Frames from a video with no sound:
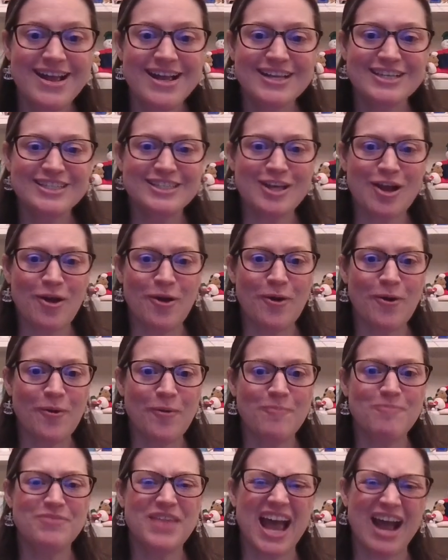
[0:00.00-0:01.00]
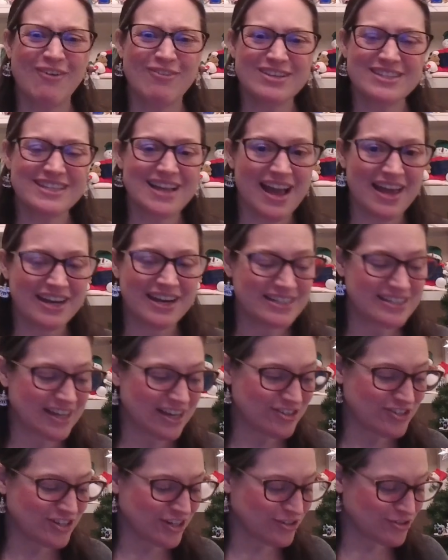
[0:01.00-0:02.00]
So that was kind of
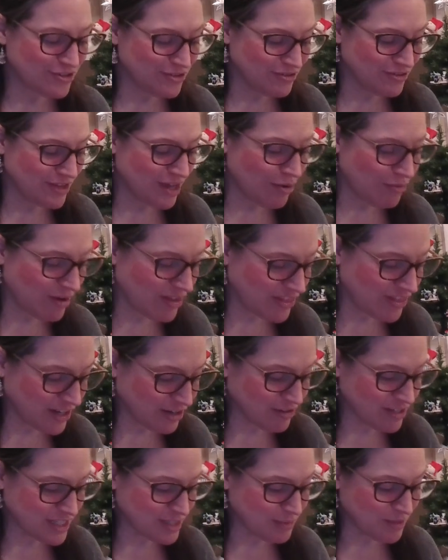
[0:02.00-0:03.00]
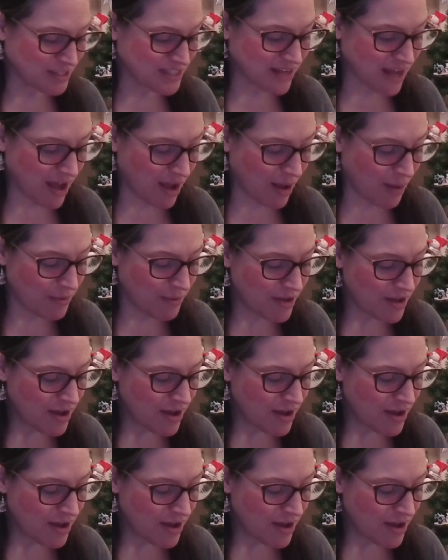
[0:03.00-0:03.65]
touching too. They win the Christmas cup.